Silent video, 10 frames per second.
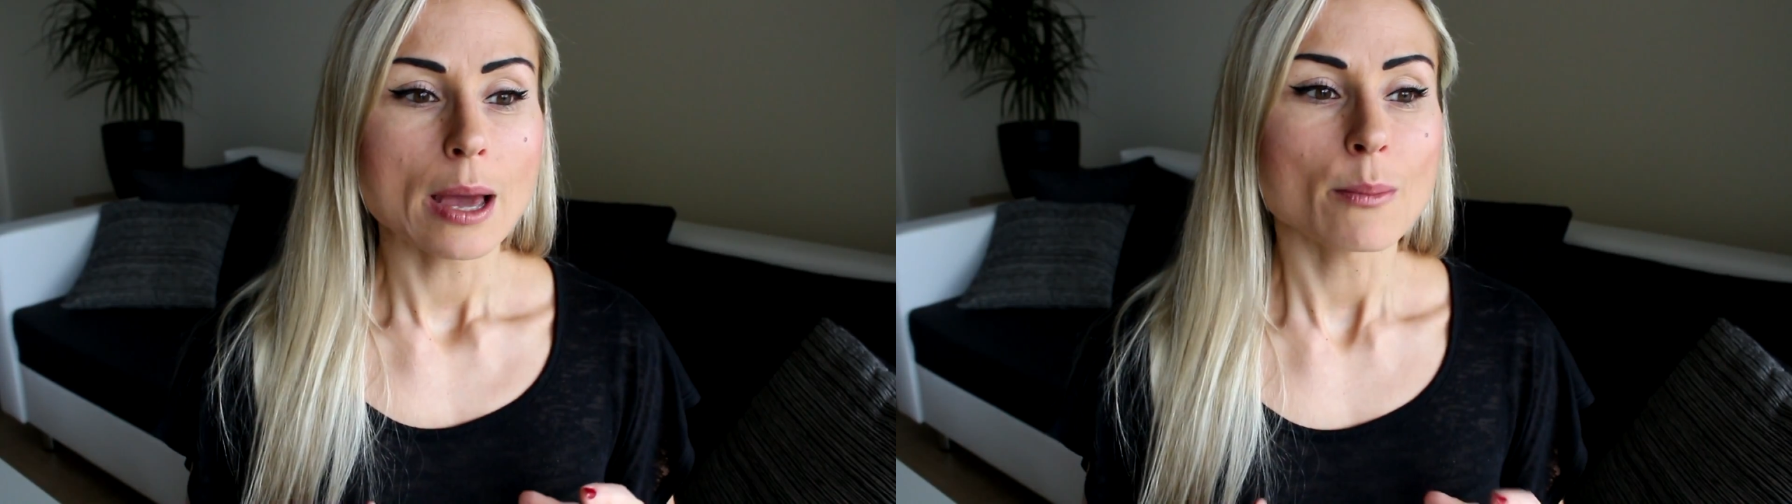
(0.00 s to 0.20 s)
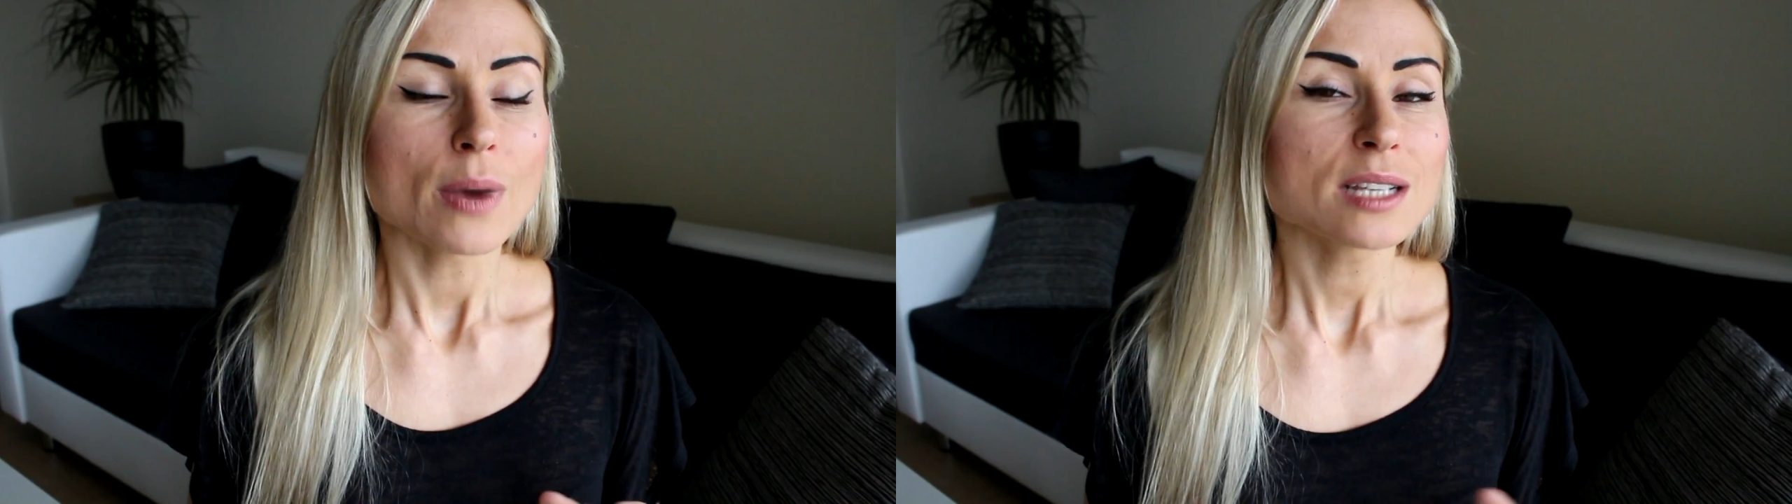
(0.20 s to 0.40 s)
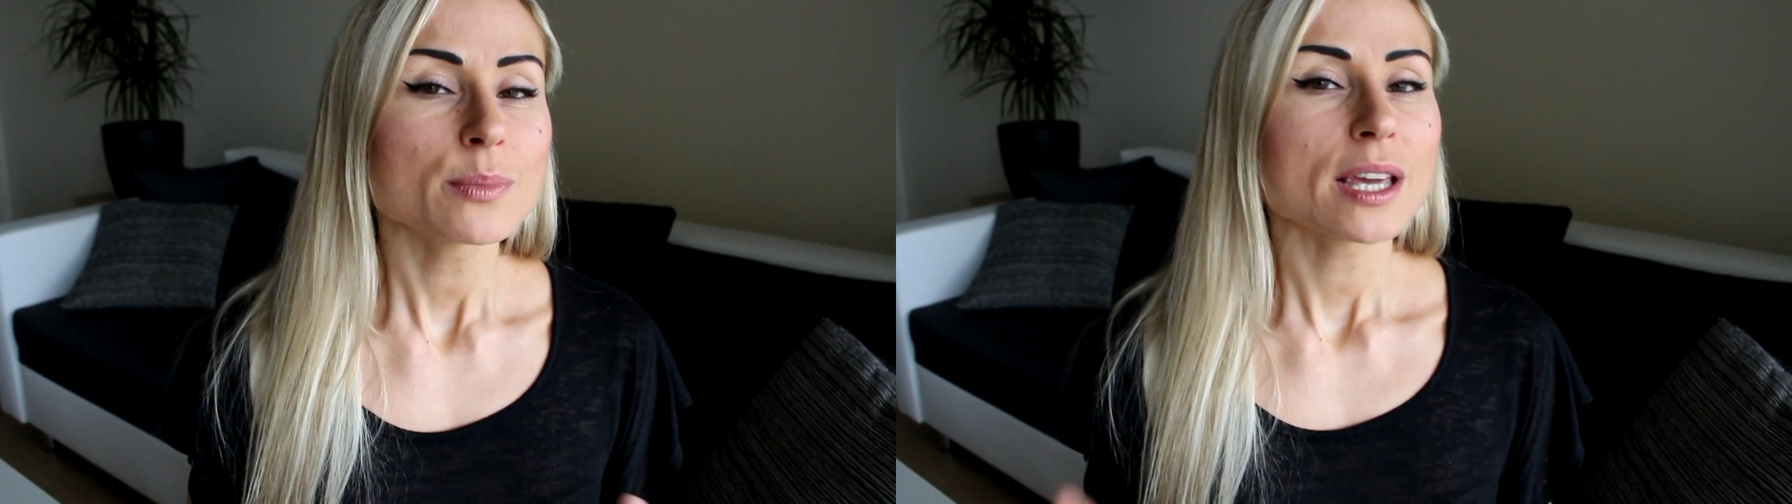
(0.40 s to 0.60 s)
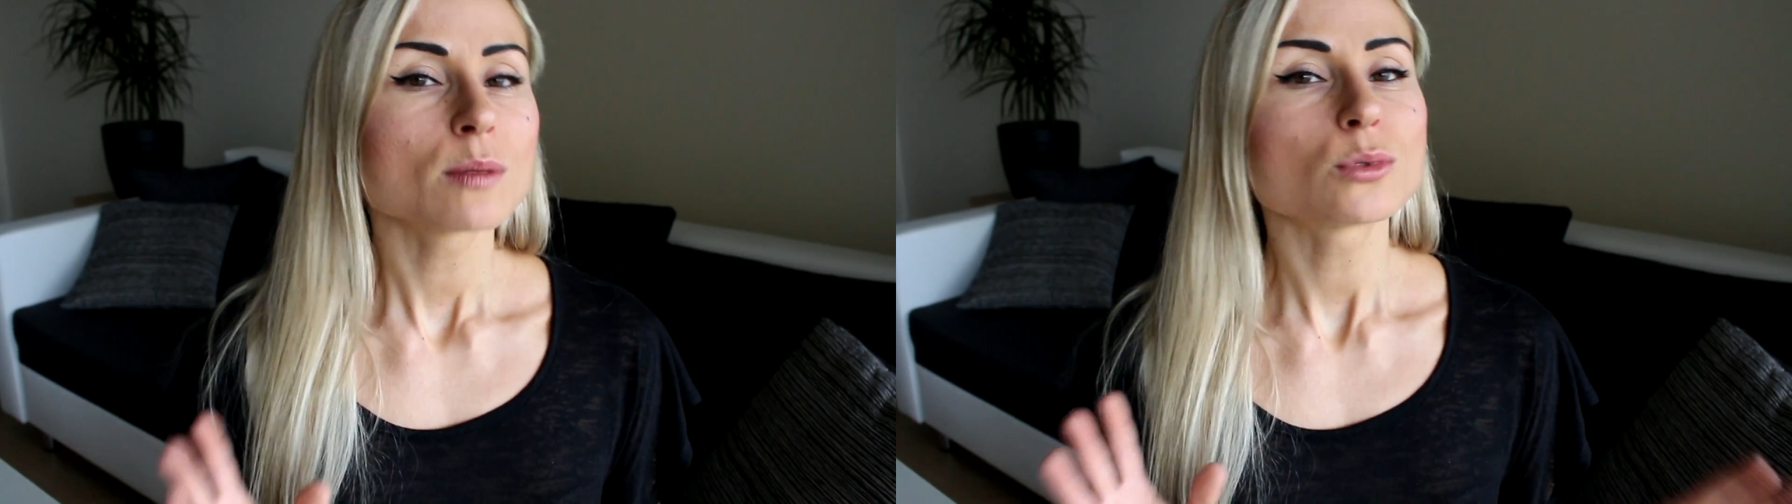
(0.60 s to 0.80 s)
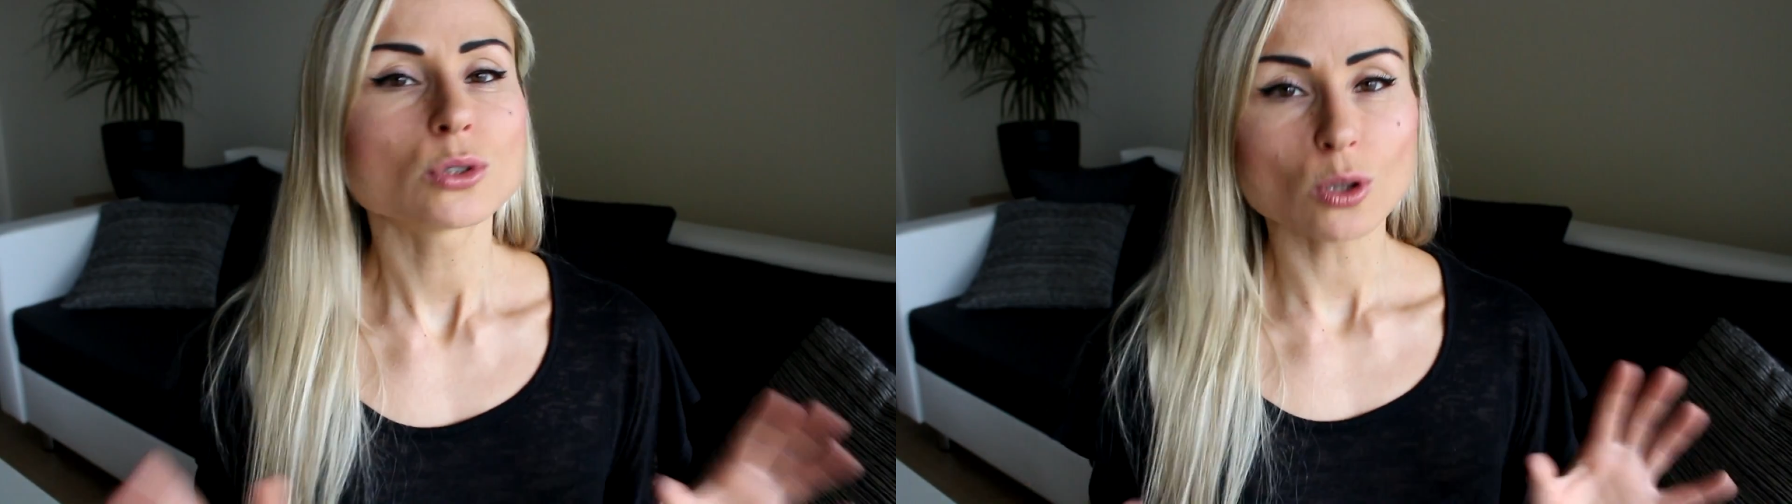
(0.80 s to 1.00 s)
might be
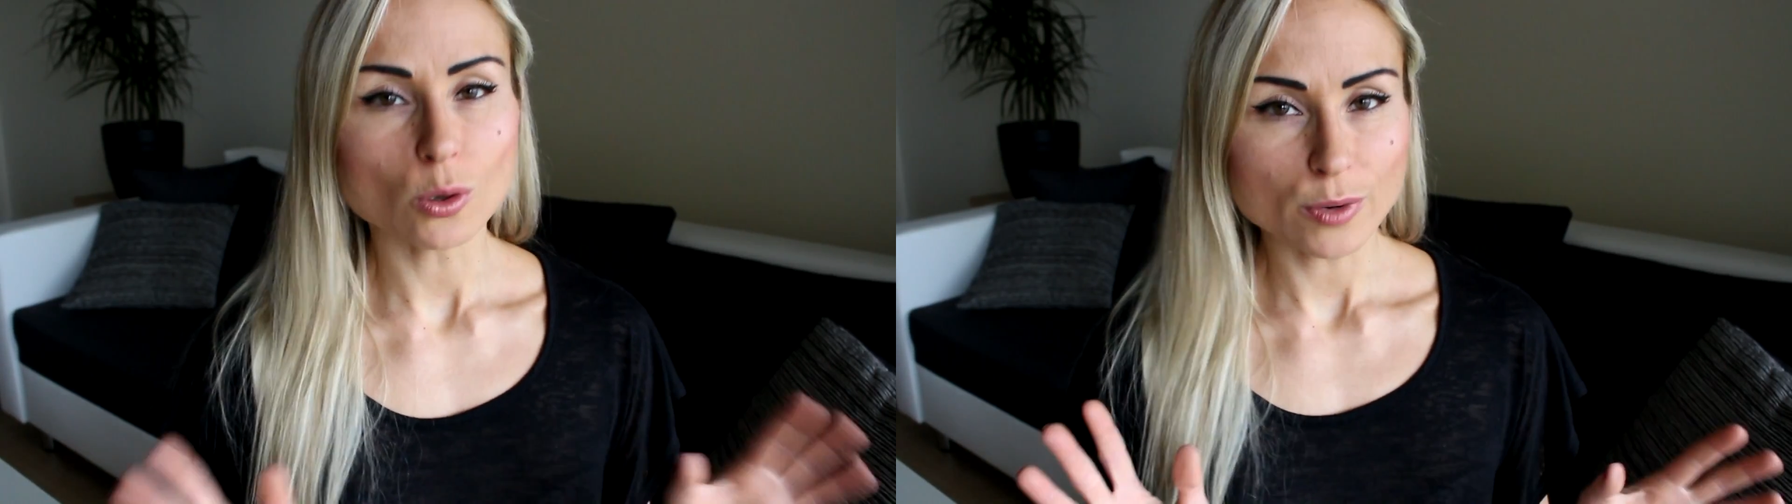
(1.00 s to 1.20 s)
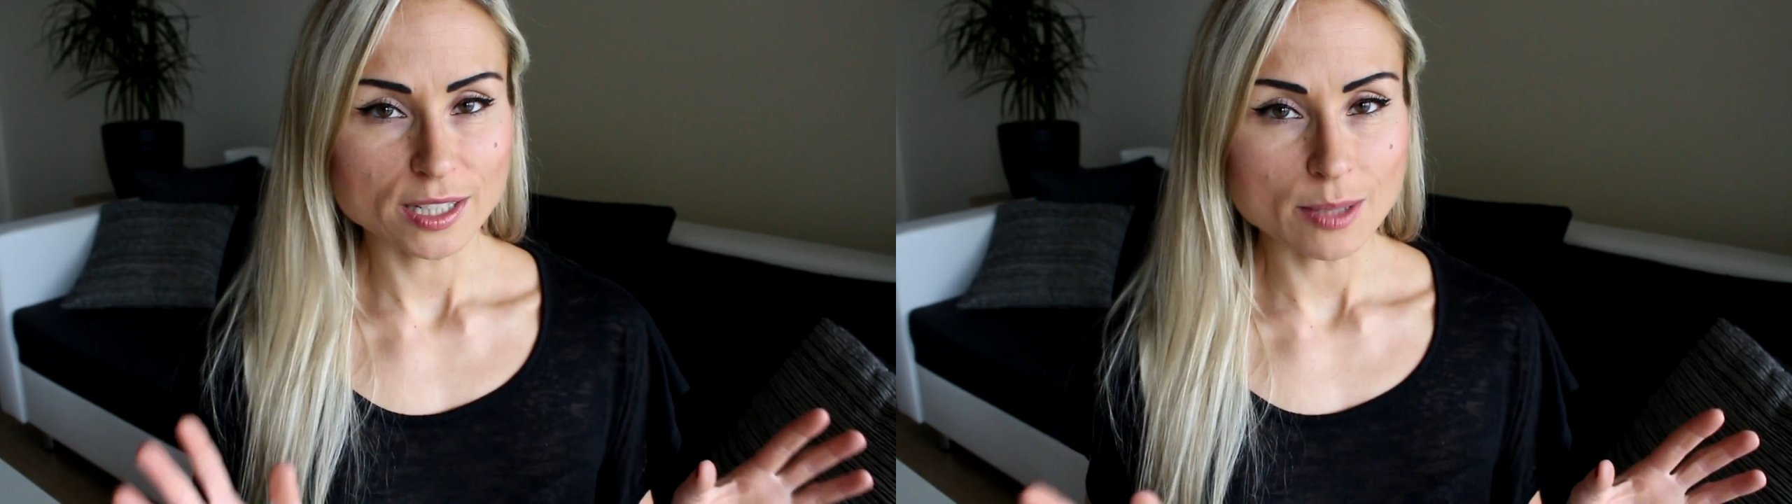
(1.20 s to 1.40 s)
able to tolerate